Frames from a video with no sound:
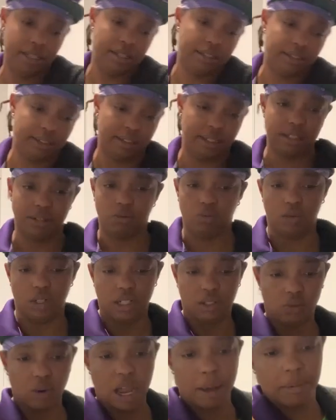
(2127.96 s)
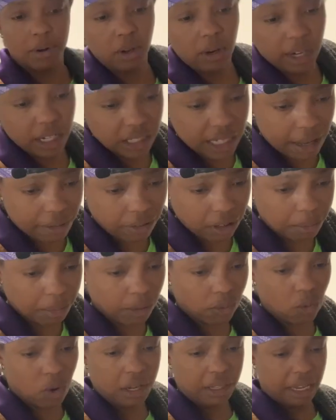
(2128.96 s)
this rabbit hole has definitely
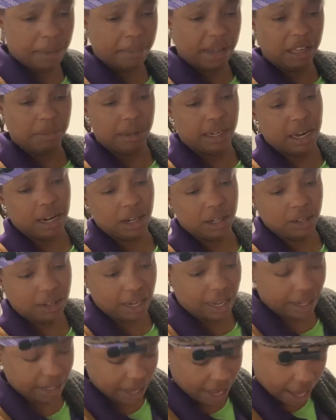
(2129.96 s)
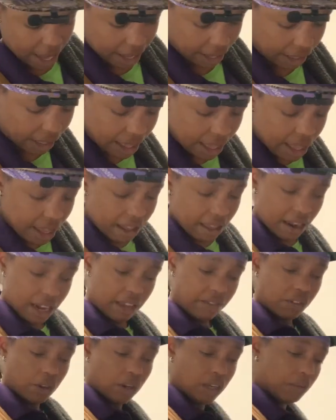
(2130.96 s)
been one that made me kind of go like, dang, I didn't even know